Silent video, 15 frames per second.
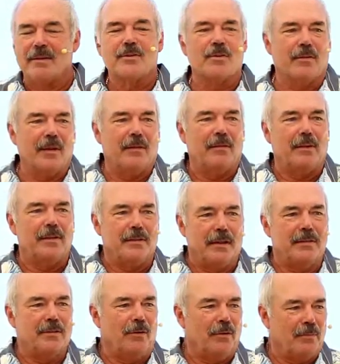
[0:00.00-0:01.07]
So they, they,
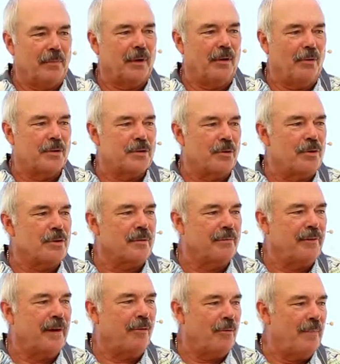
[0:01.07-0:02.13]
he told them to go to
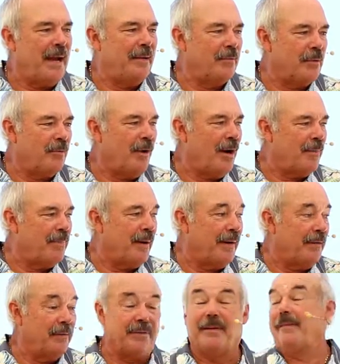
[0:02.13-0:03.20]
Jerusalem, follow a man with a water pot,
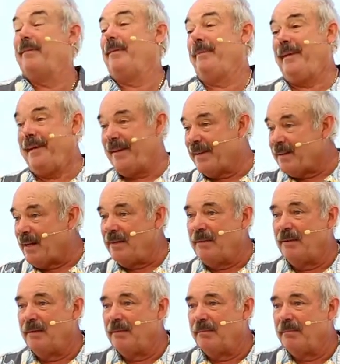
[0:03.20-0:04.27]
and you think, oh man, that's,
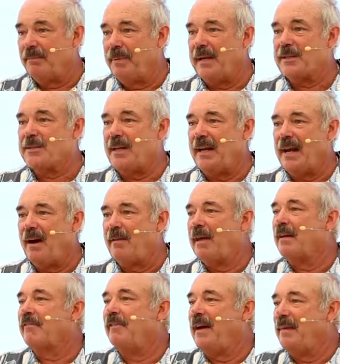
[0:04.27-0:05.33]
you know, big city, how are they
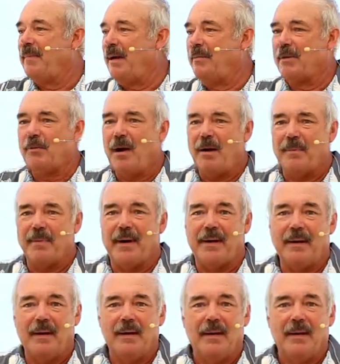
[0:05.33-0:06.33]
going to find a man with a water pot?